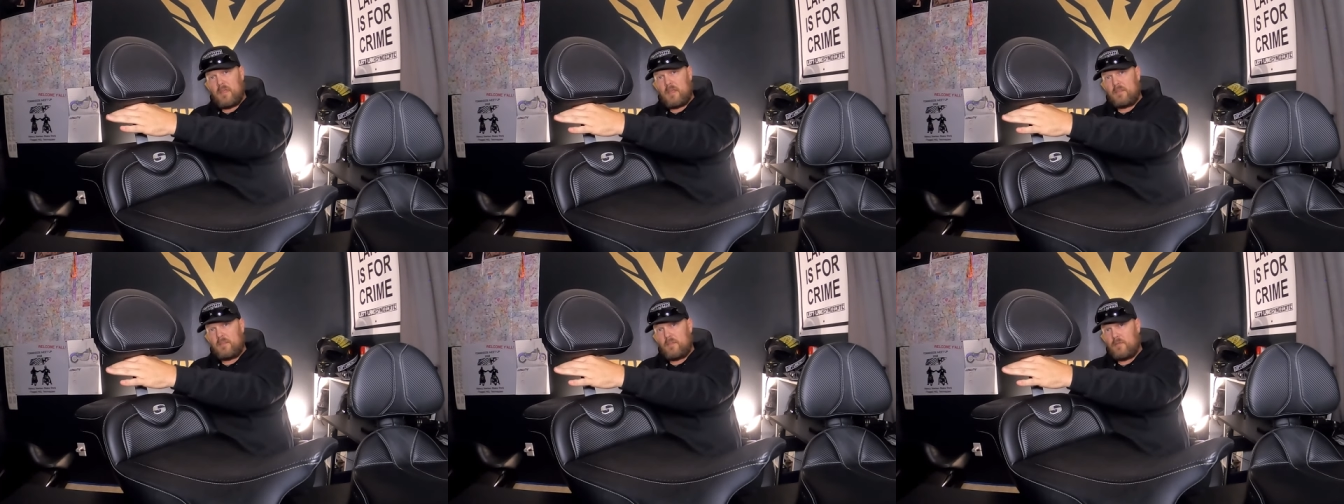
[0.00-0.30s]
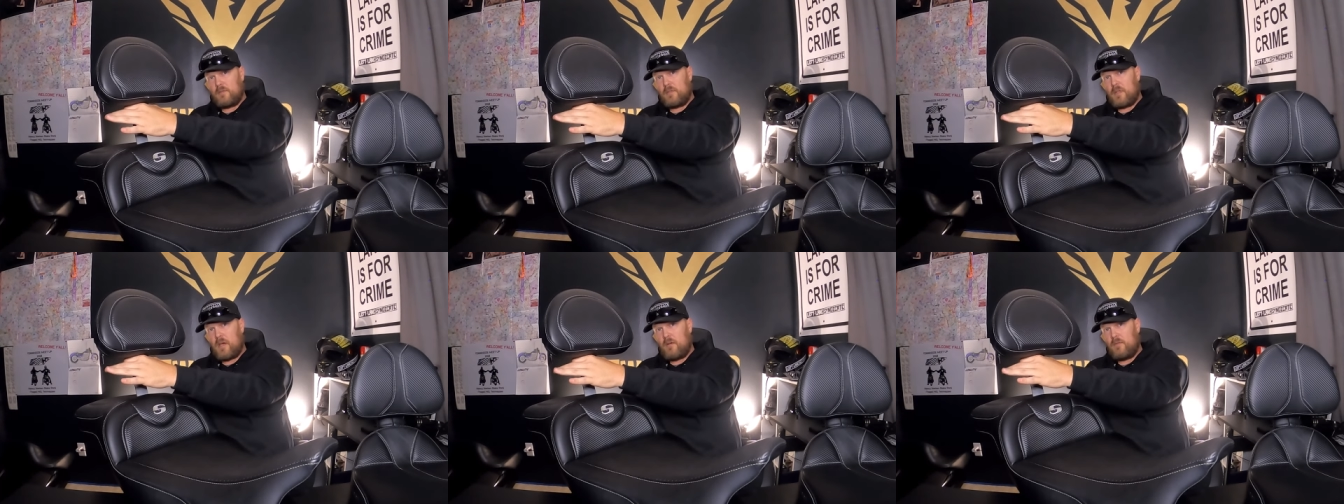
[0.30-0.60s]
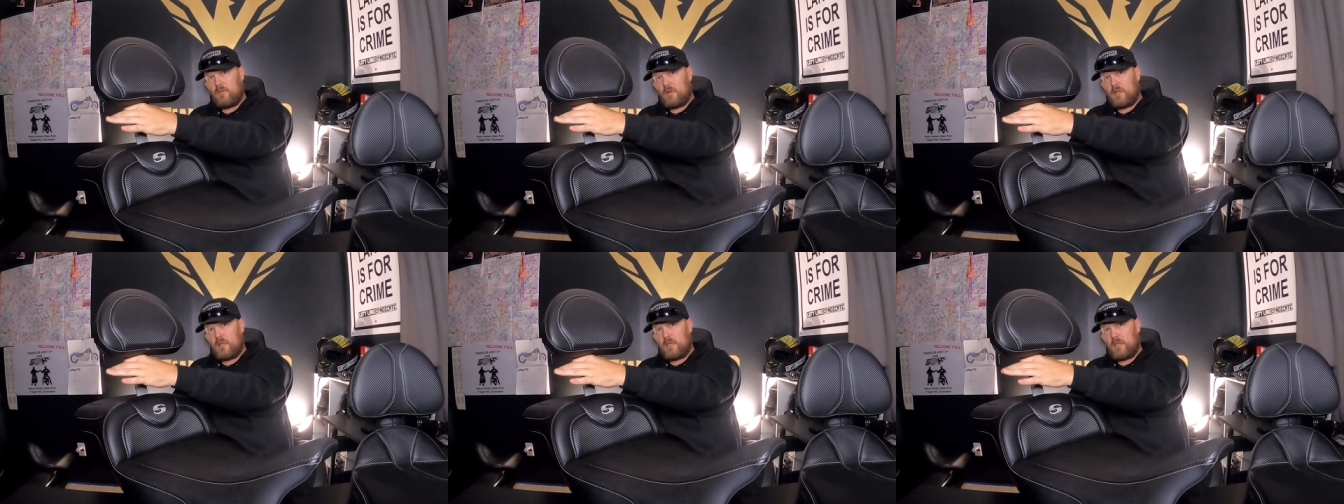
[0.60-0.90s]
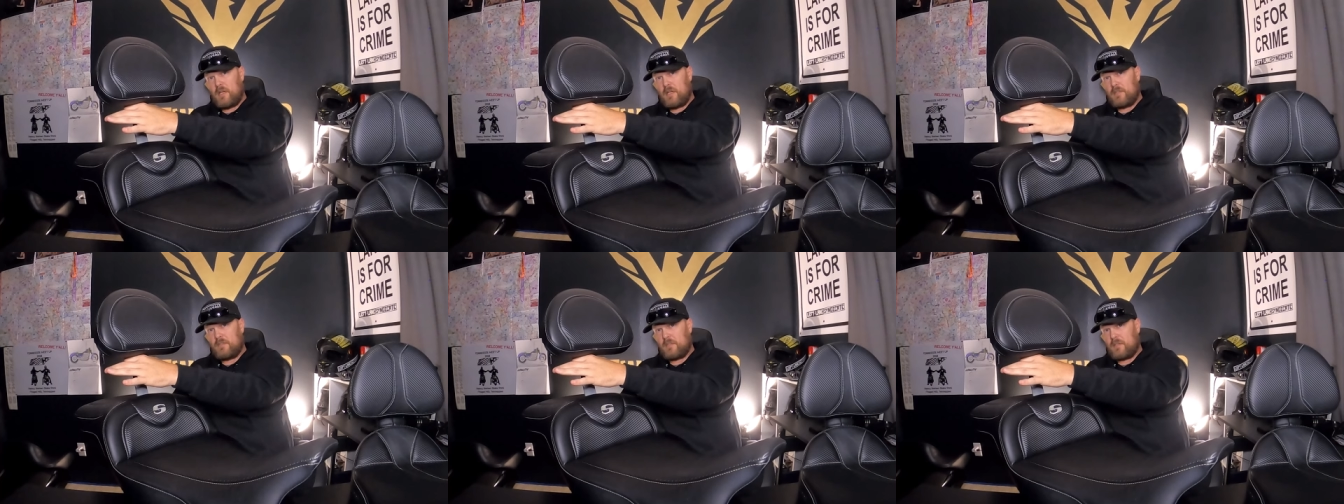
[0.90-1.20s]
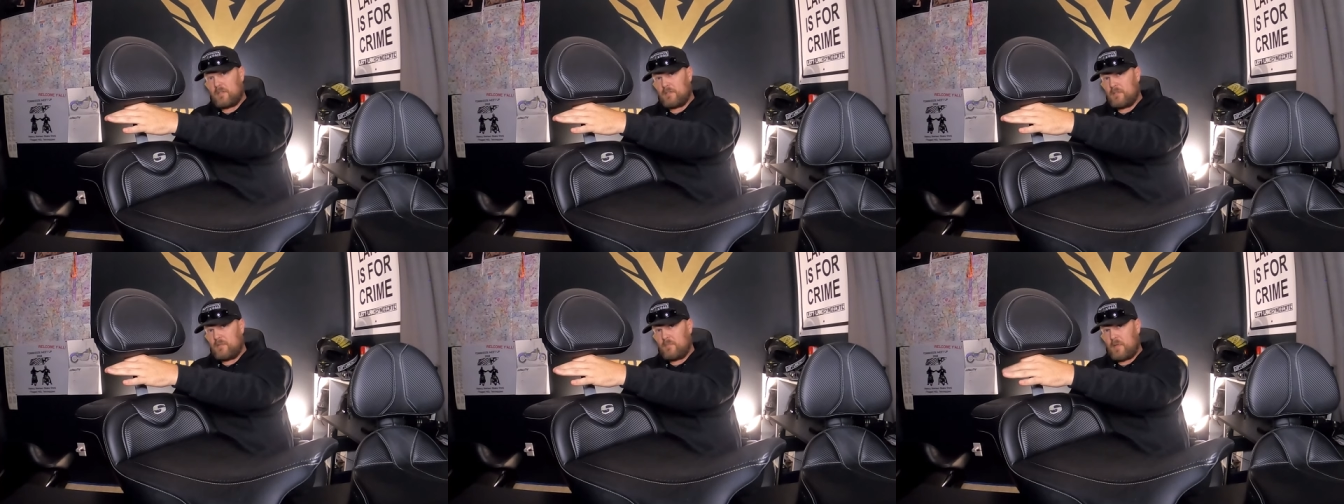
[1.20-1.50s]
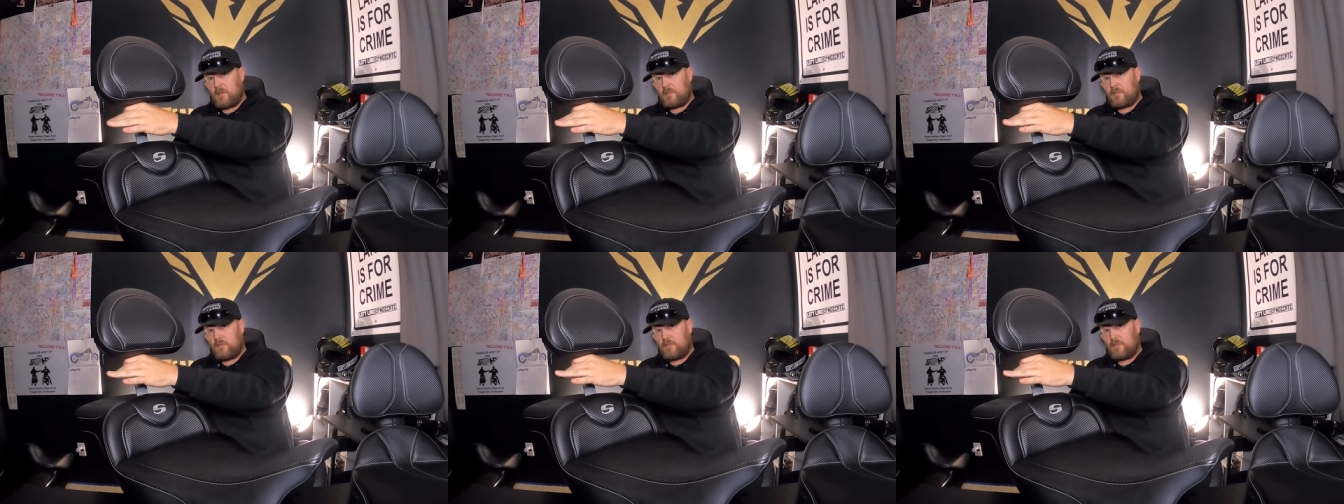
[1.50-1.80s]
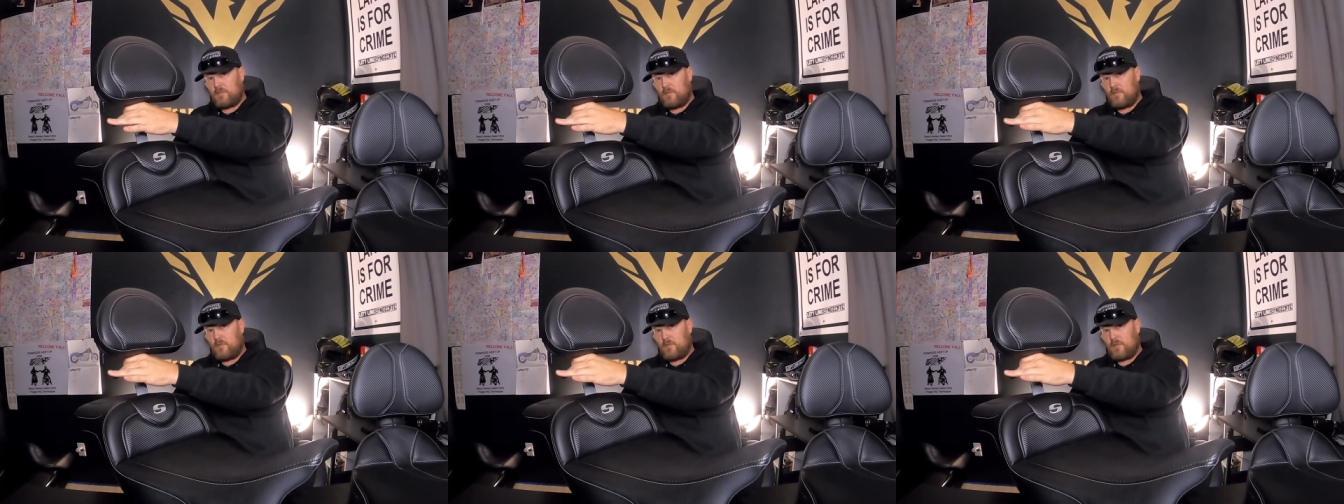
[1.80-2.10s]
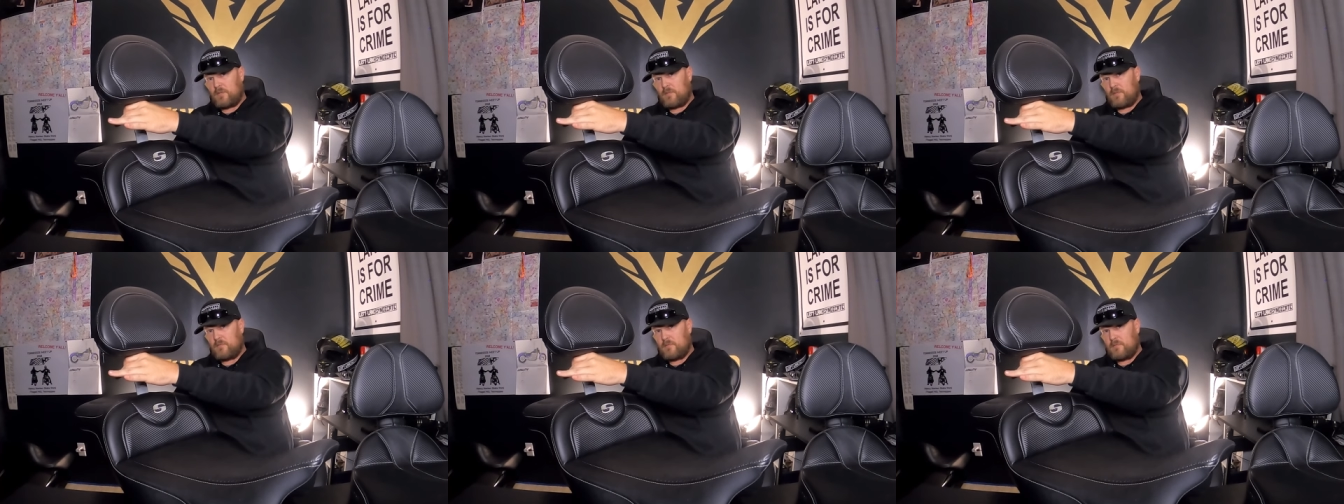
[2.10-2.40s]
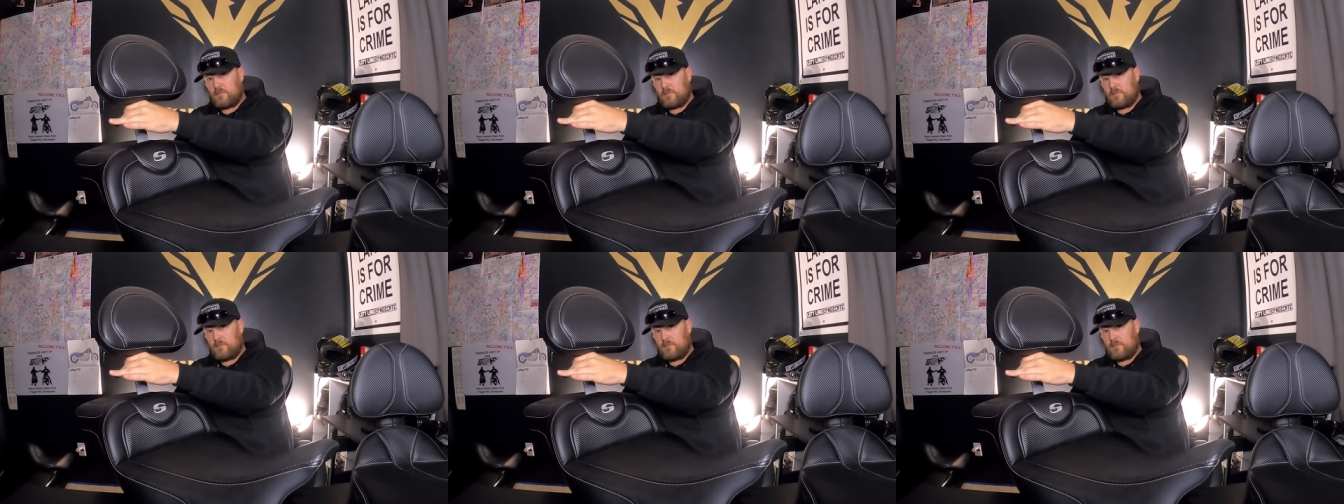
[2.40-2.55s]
And you'll know when it does it because it makes this noise.